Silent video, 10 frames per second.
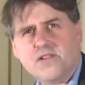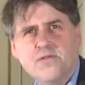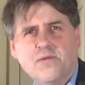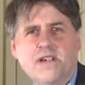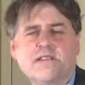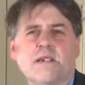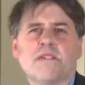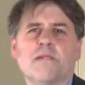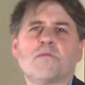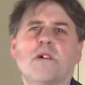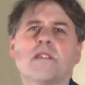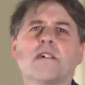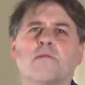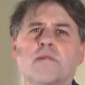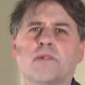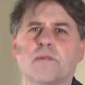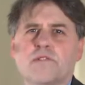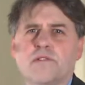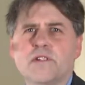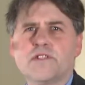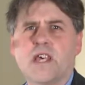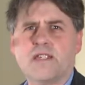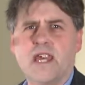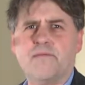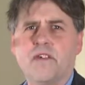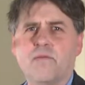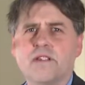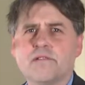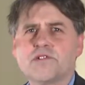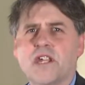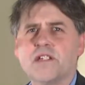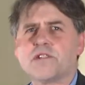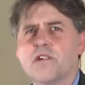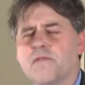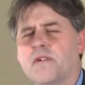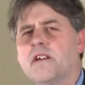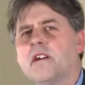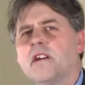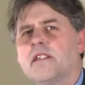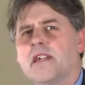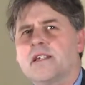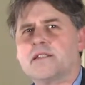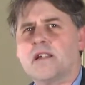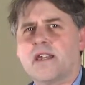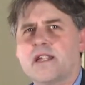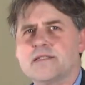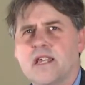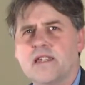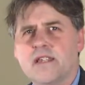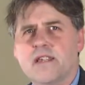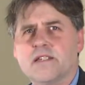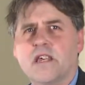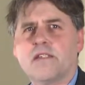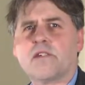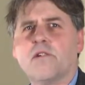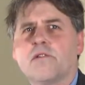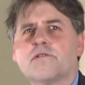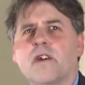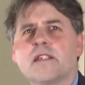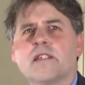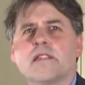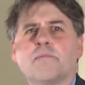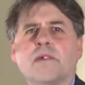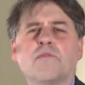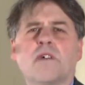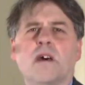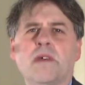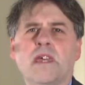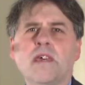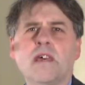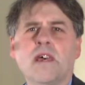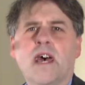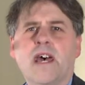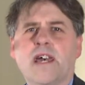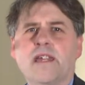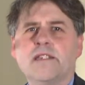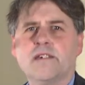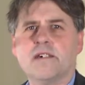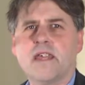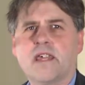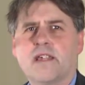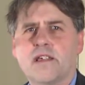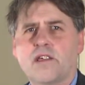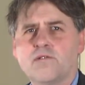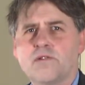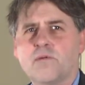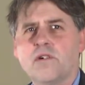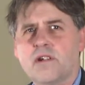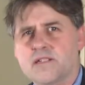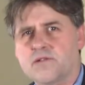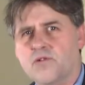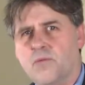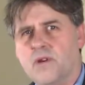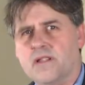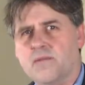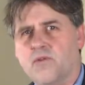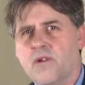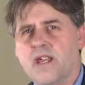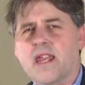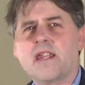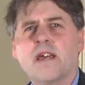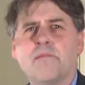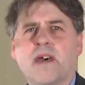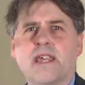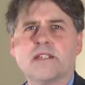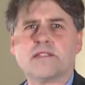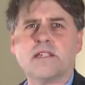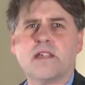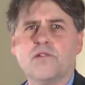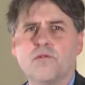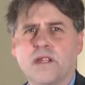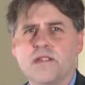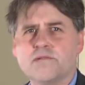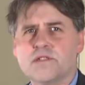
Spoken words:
I do sometimes wonder when people do decide to have their windows changed over, that like I say, they sign the contract and the people come in and they go to work as normal in the morning and come back and see their new windows